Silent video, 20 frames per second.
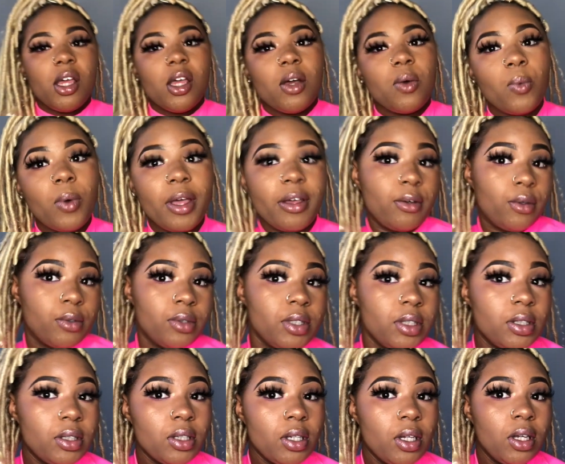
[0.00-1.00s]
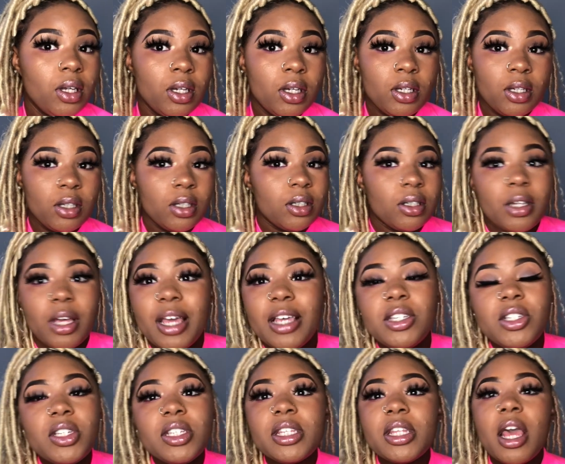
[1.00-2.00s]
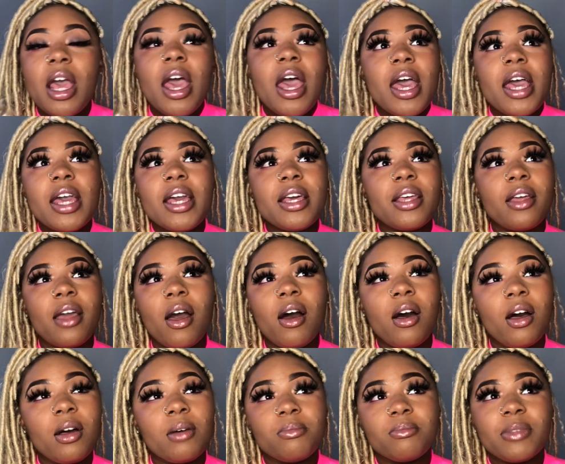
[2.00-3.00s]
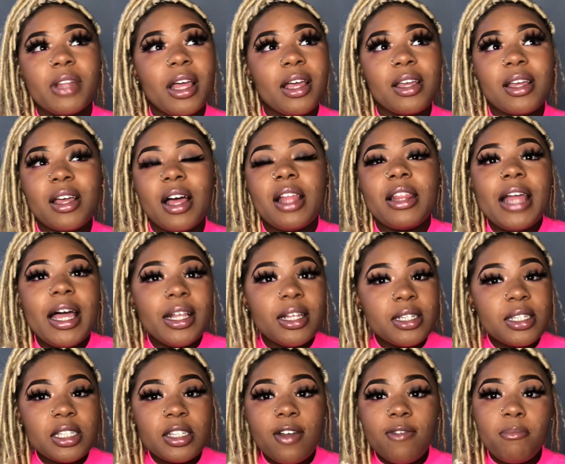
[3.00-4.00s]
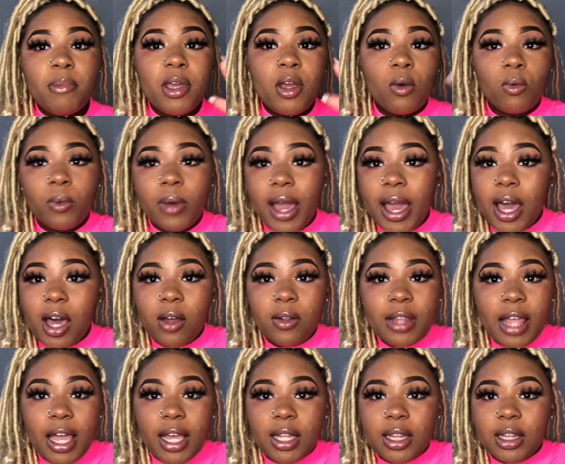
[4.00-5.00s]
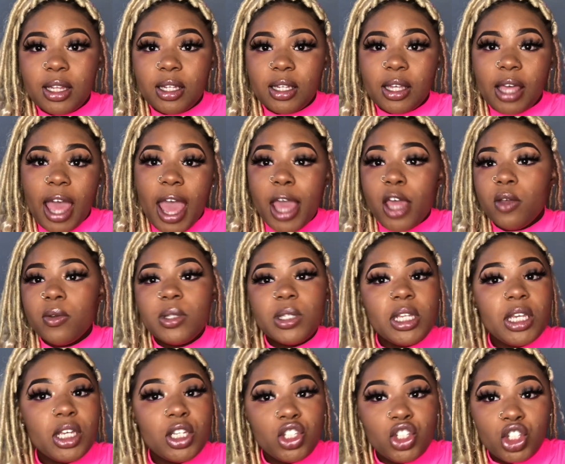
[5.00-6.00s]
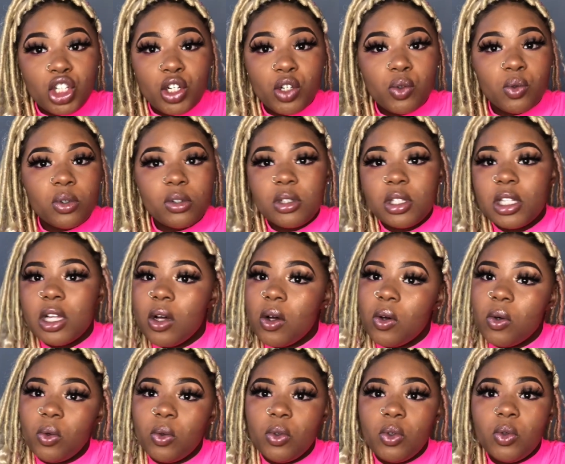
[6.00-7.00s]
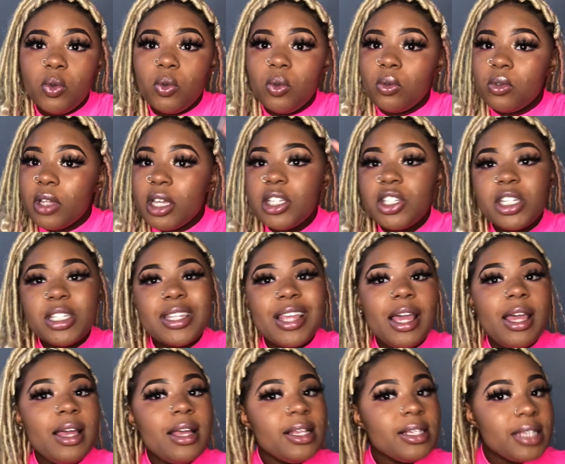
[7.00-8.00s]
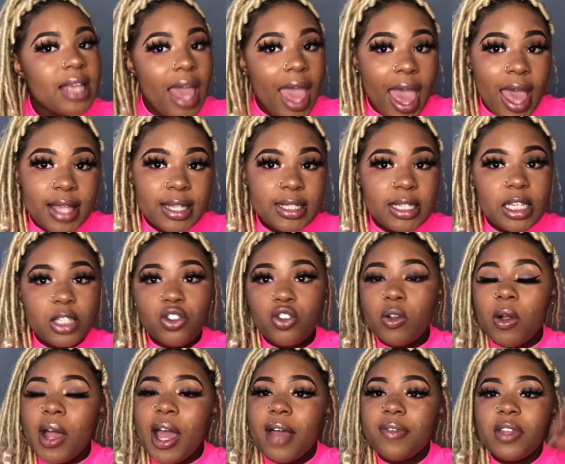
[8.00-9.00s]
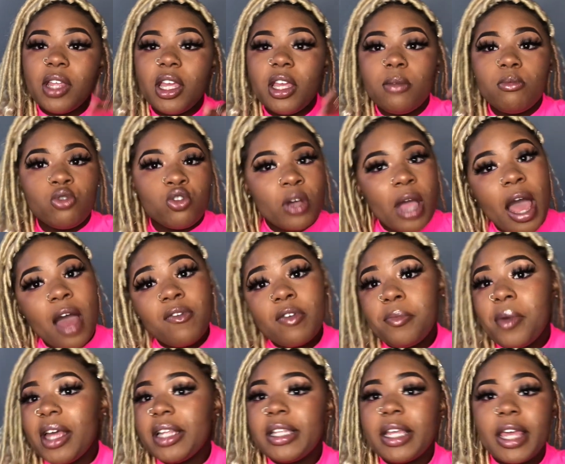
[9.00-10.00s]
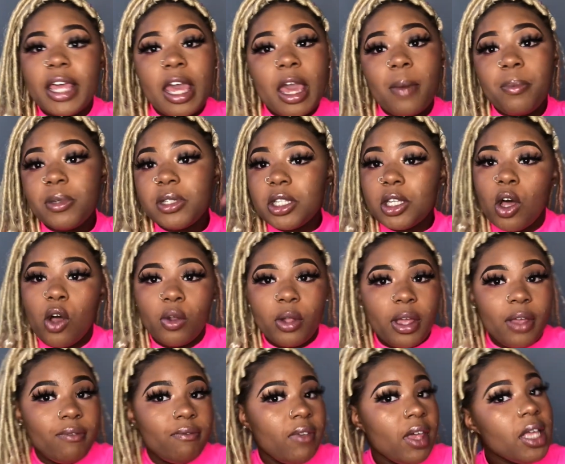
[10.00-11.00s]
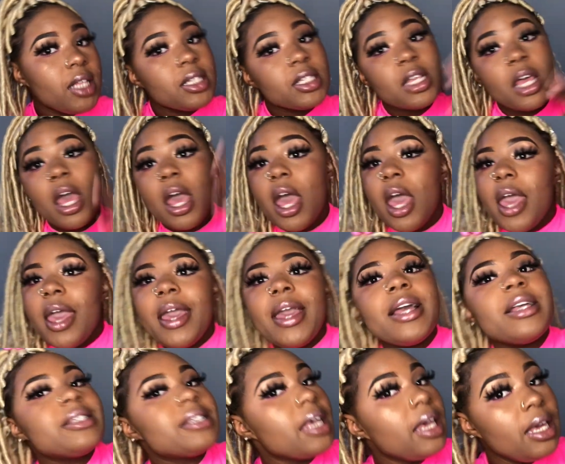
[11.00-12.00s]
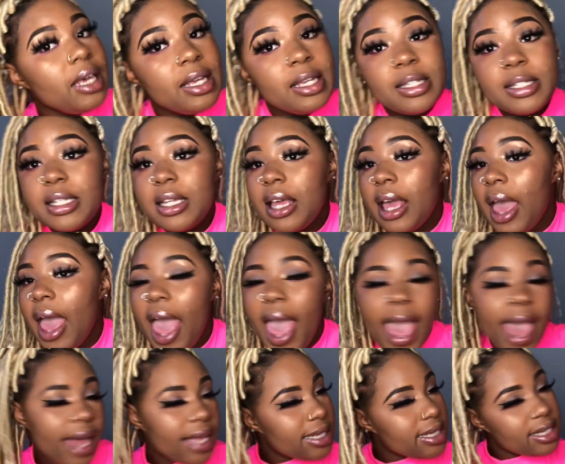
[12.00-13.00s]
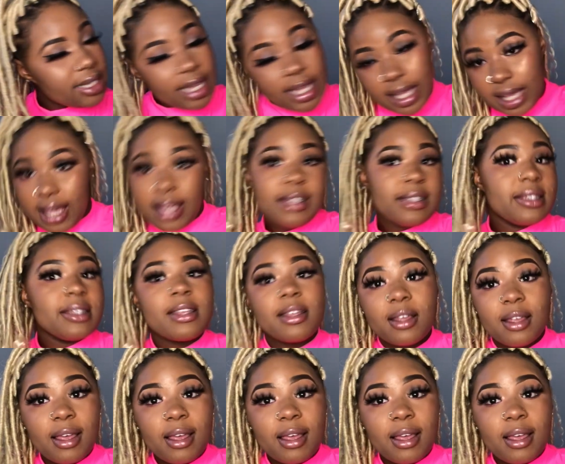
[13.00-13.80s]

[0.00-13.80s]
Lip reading: What else? It's just a lot of stuff be around like the AUC in general, so it's just easy access. You don't have to keep driving back to campus to go to events. It's easy access.